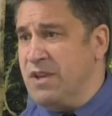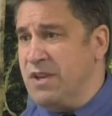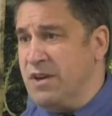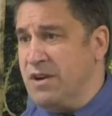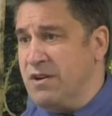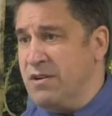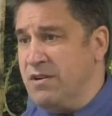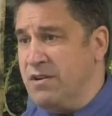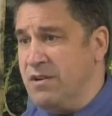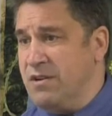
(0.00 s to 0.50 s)

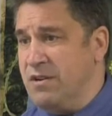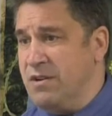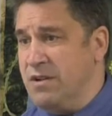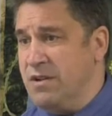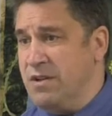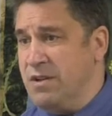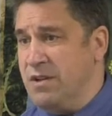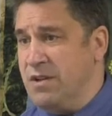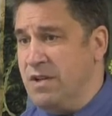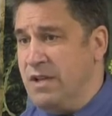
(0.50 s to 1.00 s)
there.
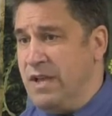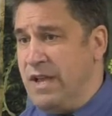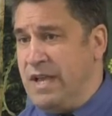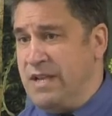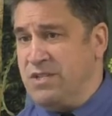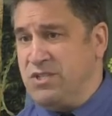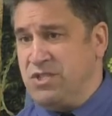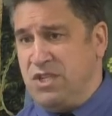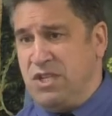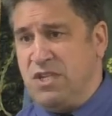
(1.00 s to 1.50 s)

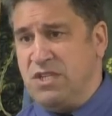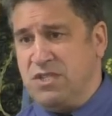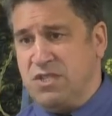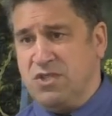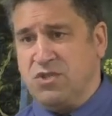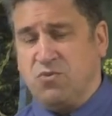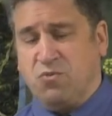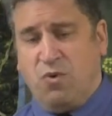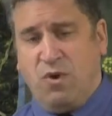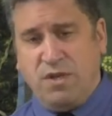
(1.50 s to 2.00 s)
And
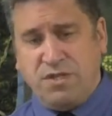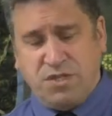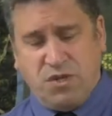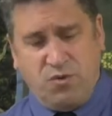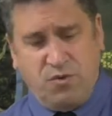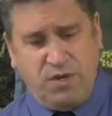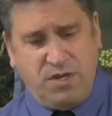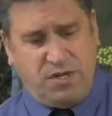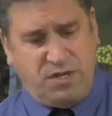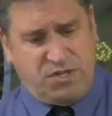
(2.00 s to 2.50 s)
Jesus was
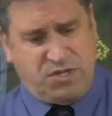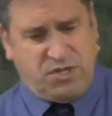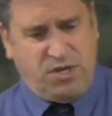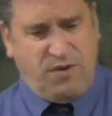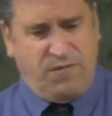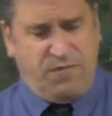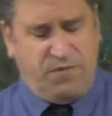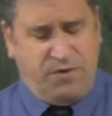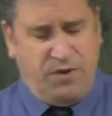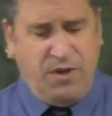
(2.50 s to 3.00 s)
going to
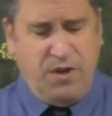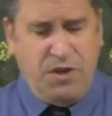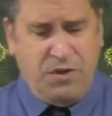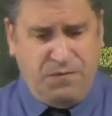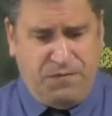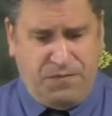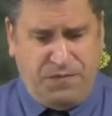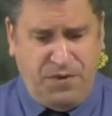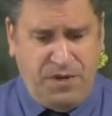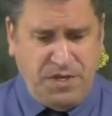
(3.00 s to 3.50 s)
suffer
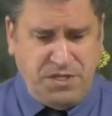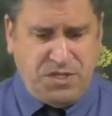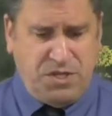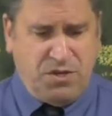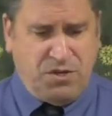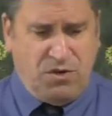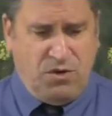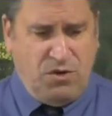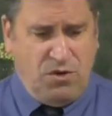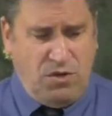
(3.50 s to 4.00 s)

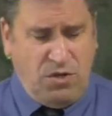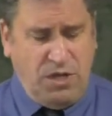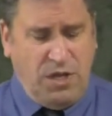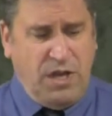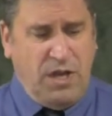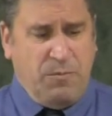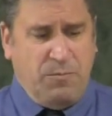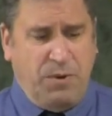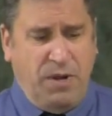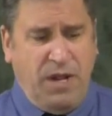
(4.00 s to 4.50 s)
physical,
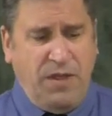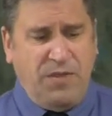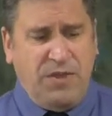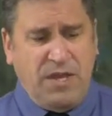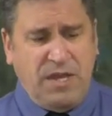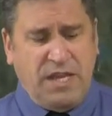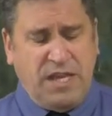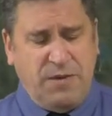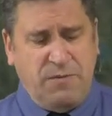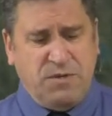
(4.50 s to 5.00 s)
but I
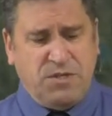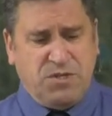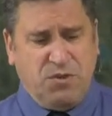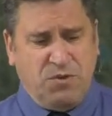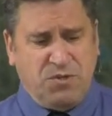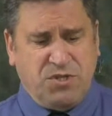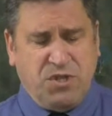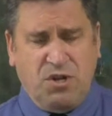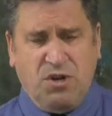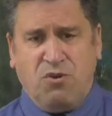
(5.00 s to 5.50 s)
think he was
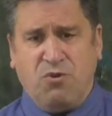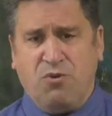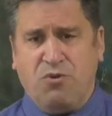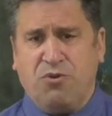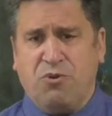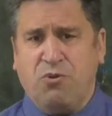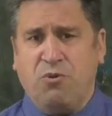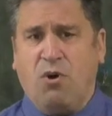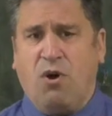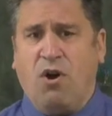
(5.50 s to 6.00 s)
also going to go
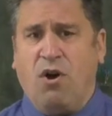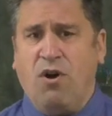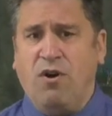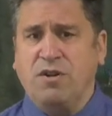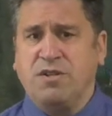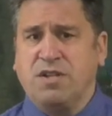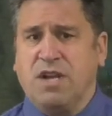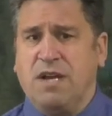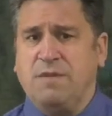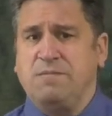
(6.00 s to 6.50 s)
through
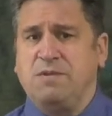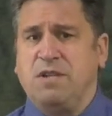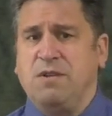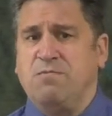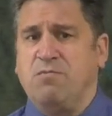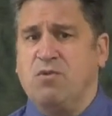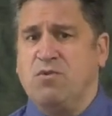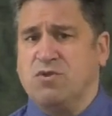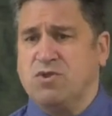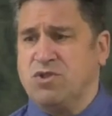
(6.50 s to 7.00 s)
hard times
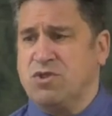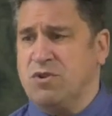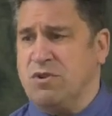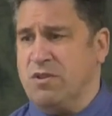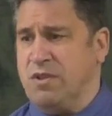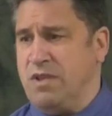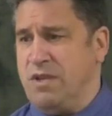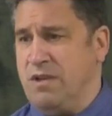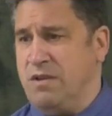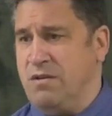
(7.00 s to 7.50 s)

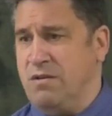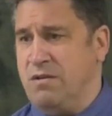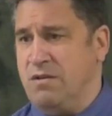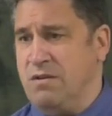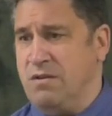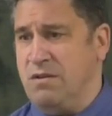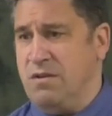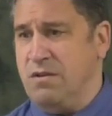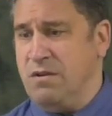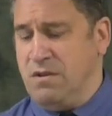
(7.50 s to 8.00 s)
emotionally.
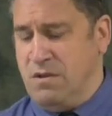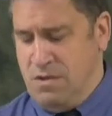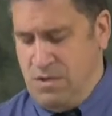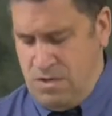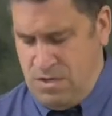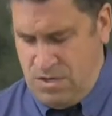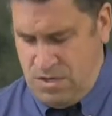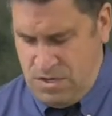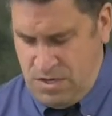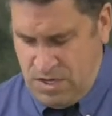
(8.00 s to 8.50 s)

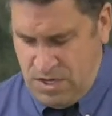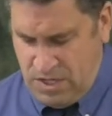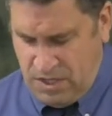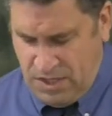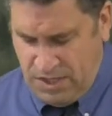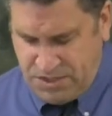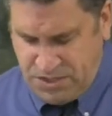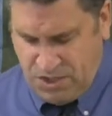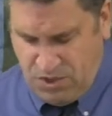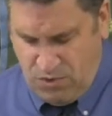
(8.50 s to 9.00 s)

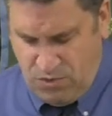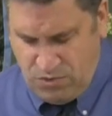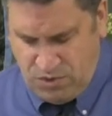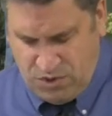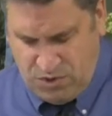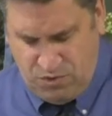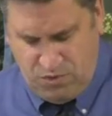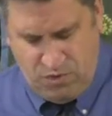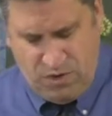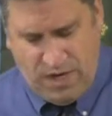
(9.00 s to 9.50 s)
Let's go
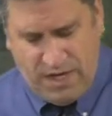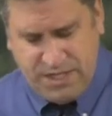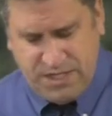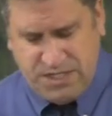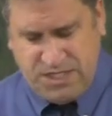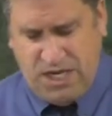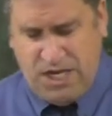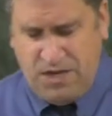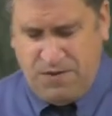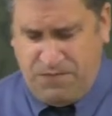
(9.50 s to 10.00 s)
to
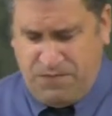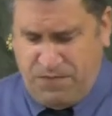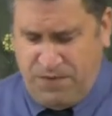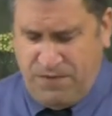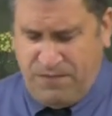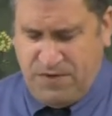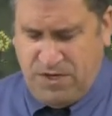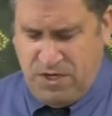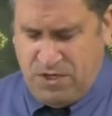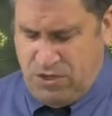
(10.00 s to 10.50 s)
Isaiah
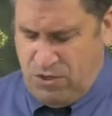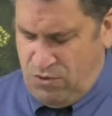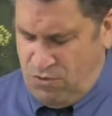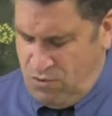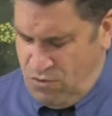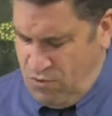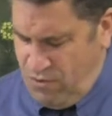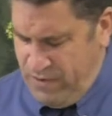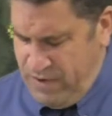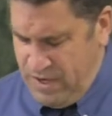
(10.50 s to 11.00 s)

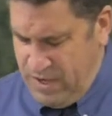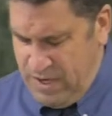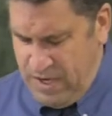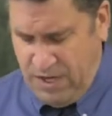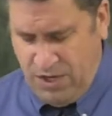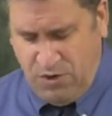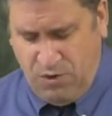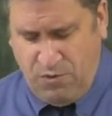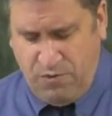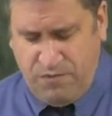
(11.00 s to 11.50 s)
52
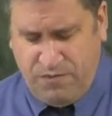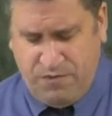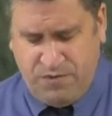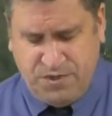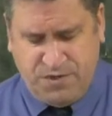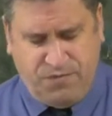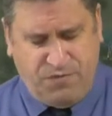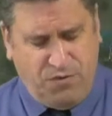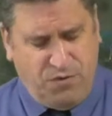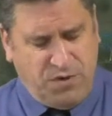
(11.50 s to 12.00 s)
and go with
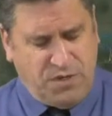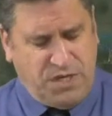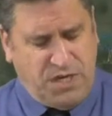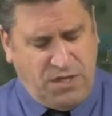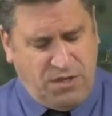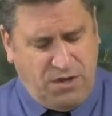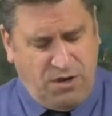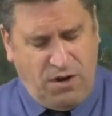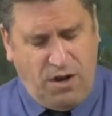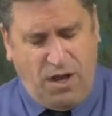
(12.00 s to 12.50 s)
verse
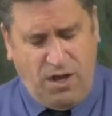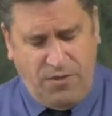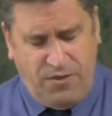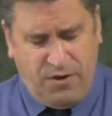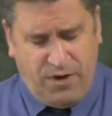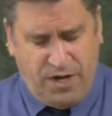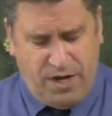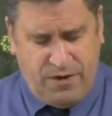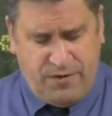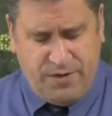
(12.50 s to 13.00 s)
14. There are
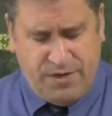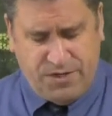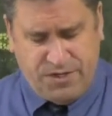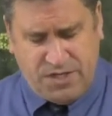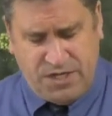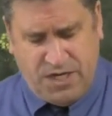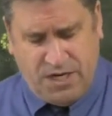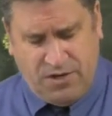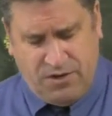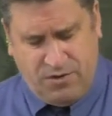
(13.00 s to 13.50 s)
other areas
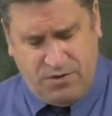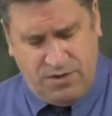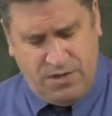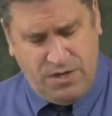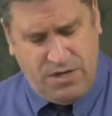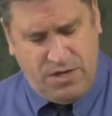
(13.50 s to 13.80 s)
now.